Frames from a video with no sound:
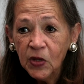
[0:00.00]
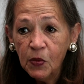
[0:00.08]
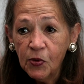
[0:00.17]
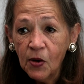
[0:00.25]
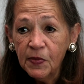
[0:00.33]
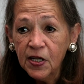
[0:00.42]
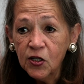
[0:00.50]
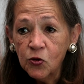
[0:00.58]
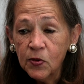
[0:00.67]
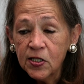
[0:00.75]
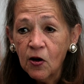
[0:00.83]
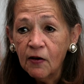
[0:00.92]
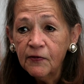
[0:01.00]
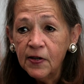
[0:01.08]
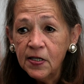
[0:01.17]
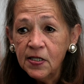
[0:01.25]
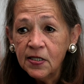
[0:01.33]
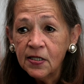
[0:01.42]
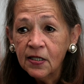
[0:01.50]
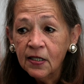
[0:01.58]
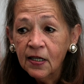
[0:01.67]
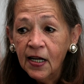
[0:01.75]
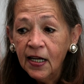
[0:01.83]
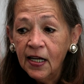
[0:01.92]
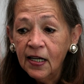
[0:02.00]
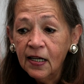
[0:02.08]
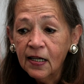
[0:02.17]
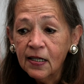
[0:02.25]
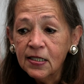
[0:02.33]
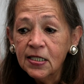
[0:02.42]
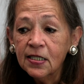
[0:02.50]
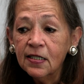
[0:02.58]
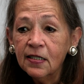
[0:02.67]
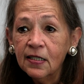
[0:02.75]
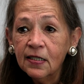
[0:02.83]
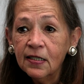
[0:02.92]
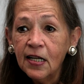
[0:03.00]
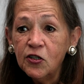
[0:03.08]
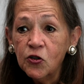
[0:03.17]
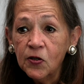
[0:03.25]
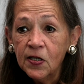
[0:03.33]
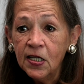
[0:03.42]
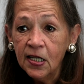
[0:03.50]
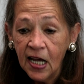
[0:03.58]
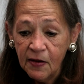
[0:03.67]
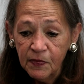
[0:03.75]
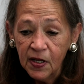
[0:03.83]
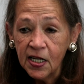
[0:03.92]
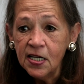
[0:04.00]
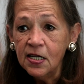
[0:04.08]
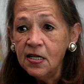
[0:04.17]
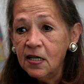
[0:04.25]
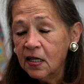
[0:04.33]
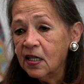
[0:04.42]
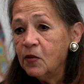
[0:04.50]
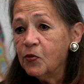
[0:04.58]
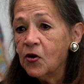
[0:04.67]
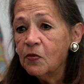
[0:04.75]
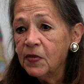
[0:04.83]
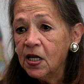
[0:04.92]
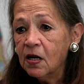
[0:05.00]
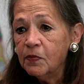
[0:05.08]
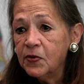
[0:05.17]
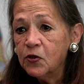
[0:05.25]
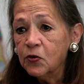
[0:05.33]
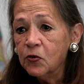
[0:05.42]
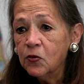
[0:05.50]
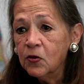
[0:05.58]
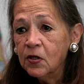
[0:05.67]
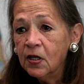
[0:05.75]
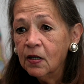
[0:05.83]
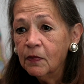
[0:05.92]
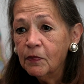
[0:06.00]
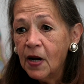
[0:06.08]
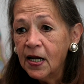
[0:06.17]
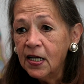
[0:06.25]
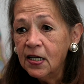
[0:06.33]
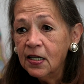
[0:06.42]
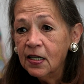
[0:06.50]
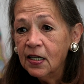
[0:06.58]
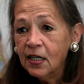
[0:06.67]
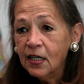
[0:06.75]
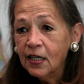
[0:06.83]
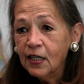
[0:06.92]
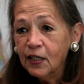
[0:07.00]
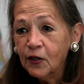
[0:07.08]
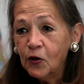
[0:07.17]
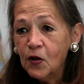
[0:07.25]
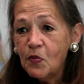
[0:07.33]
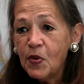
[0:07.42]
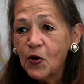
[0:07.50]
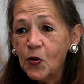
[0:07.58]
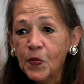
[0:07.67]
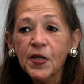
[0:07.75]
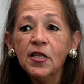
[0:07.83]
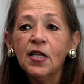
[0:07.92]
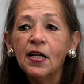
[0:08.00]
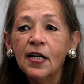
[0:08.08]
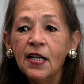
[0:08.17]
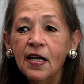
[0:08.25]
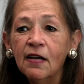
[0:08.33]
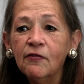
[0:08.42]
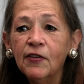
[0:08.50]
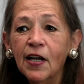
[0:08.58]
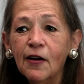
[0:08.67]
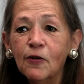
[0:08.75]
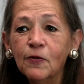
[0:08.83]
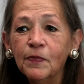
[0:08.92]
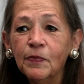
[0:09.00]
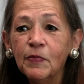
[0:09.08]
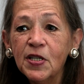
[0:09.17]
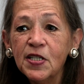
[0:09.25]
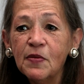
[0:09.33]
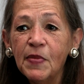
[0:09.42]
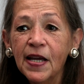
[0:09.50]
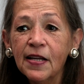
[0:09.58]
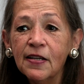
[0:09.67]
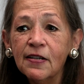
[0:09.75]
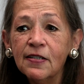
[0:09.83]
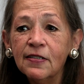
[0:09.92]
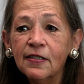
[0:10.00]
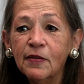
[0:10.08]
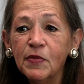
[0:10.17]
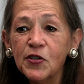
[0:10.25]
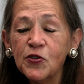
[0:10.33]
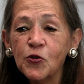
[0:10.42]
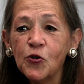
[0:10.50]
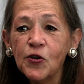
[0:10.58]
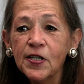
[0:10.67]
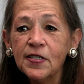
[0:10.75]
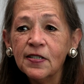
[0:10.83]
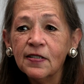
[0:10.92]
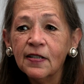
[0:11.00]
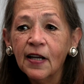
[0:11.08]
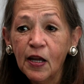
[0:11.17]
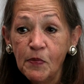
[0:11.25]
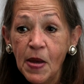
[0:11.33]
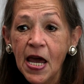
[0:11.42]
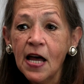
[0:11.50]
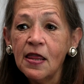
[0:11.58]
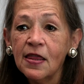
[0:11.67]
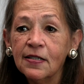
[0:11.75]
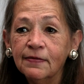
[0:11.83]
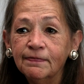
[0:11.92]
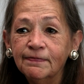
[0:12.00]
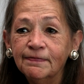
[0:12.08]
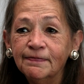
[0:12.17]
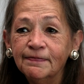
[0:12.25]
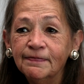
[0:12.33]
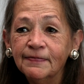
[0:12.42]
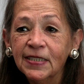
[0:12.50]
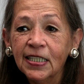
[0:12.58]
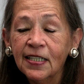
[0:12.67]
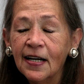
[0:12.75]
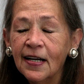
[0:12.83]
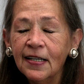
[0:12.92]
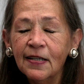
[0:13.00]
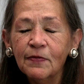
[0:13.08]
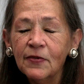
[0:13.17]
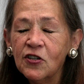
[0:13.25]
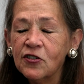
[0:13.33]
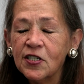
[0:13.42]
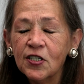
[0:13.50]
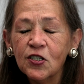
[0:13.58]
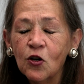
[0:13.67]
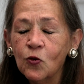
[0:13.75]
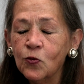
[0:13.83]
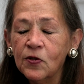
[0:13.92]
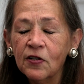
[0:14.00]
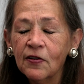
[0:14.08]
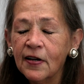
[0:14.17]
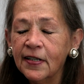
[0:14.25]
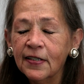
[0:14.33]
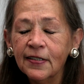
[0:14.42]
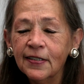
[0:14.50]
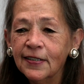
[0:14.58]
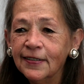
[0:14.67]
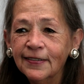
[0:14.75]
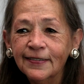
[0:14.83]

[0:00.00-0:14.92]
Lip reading: They brought me into his office, and he gave me the key, and they brought me up to my little apartment that I have now. Miss Amanda and Mr. Chris and Pam. And I am just so delighted.